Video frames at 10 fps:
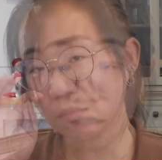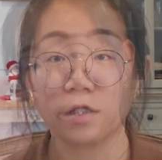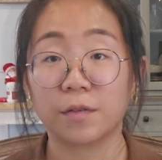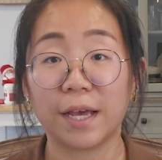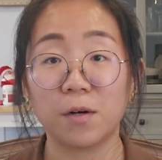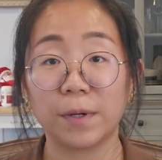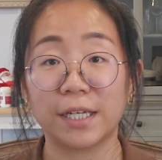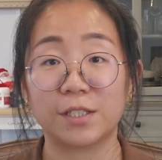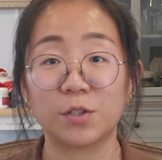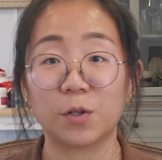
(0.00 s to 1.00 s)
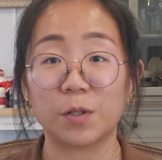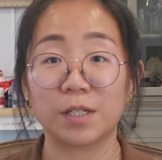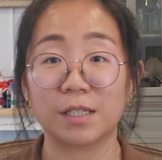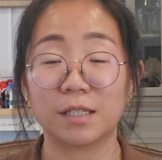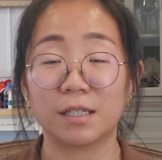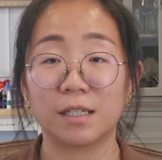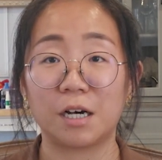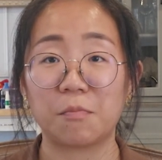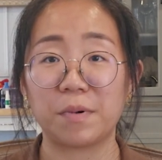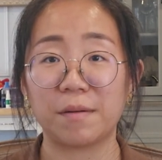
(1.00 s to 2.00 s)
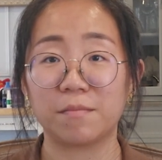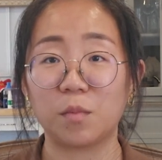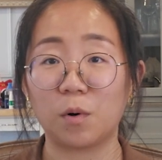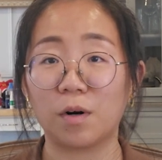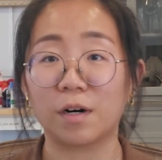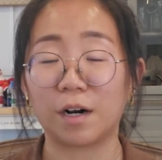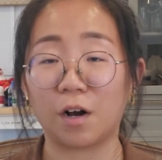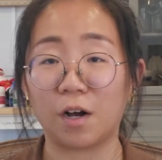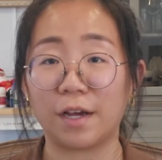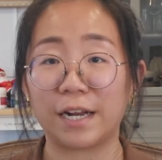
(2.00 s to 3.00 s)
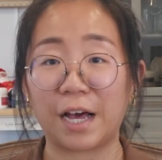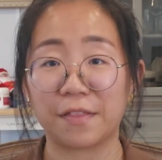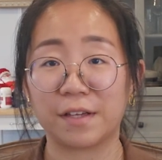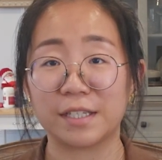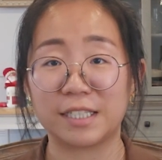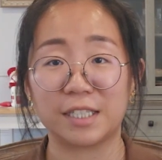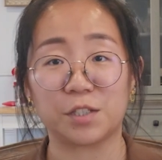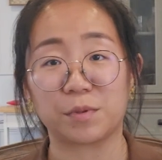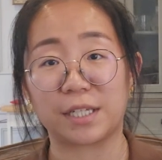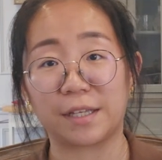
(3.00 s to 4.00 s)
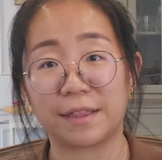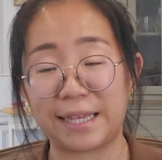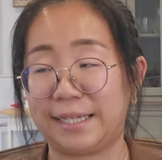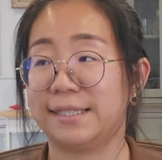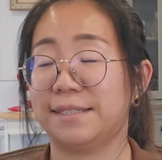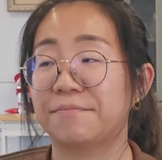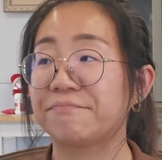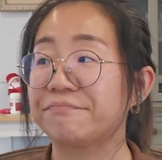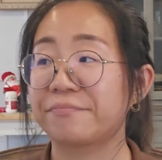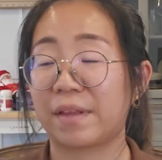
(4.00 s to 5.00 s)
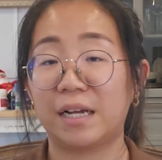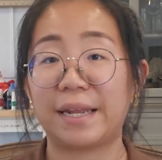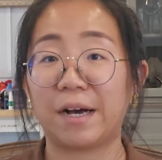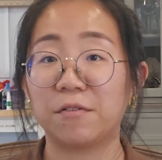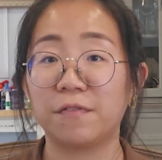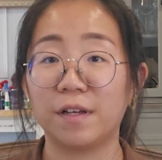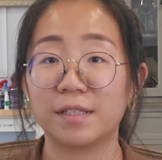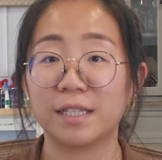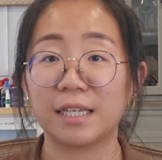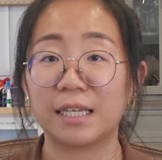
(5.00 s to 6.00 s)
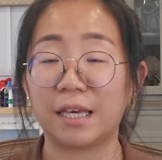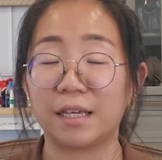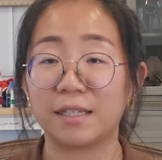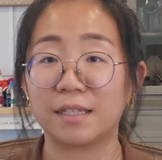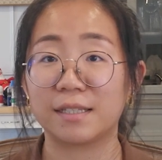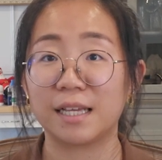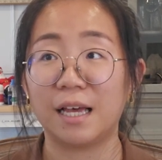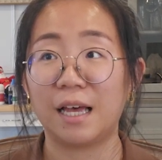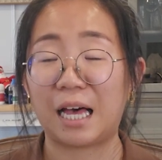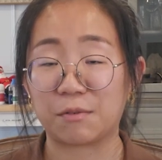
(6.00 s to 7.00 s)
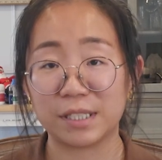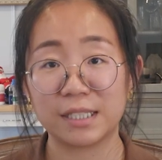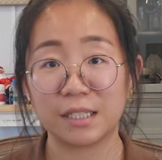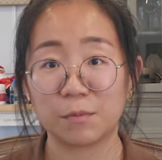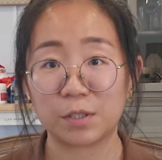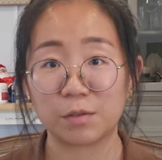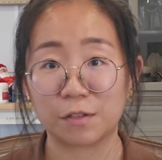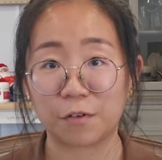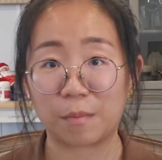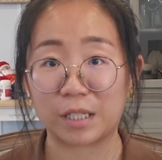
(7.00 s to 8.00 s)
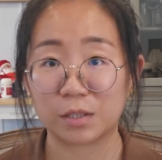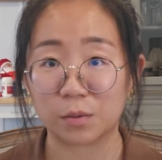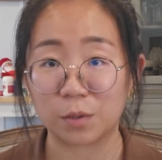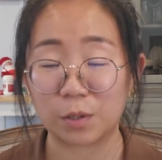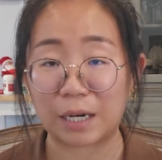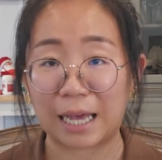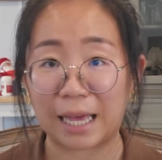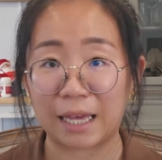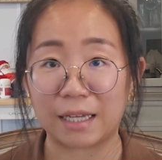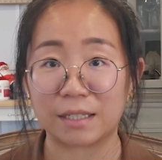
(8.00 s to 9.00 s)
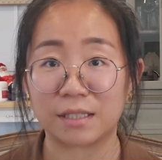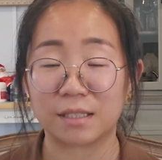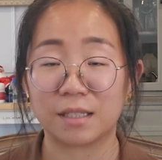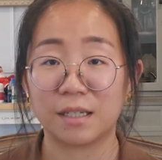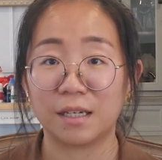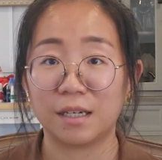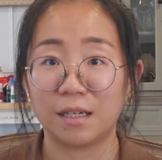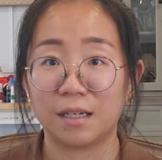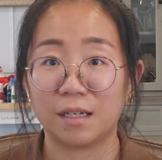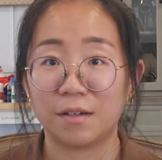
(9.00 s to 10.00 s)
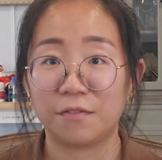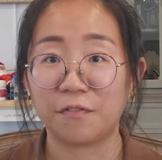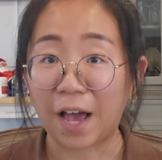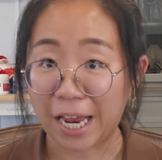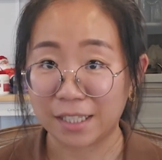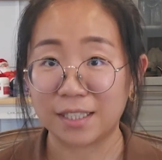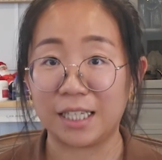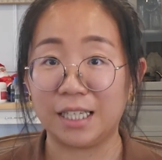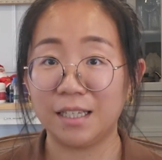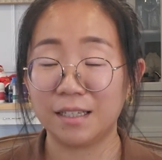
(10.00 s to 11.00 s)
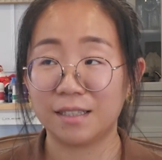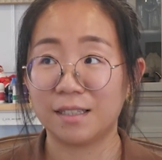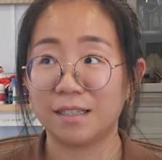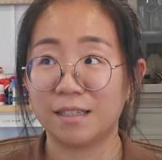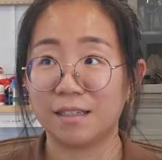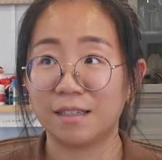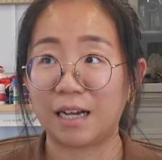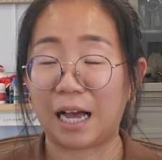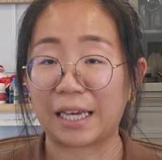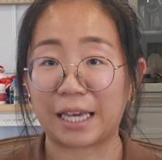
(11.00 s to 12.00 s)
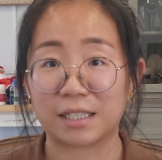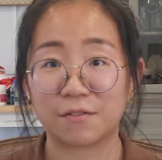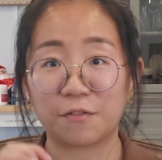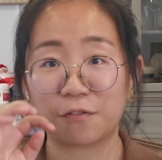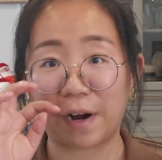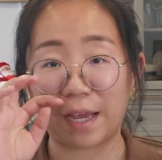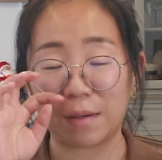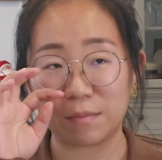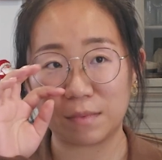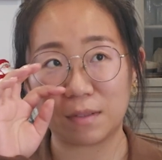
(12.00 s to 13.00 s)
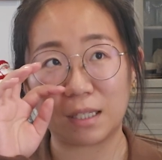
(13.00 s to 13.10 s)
So now we can talk a bit more on other stitching related things. Now, first thing is I recently went to a framing store and finally, I guess, was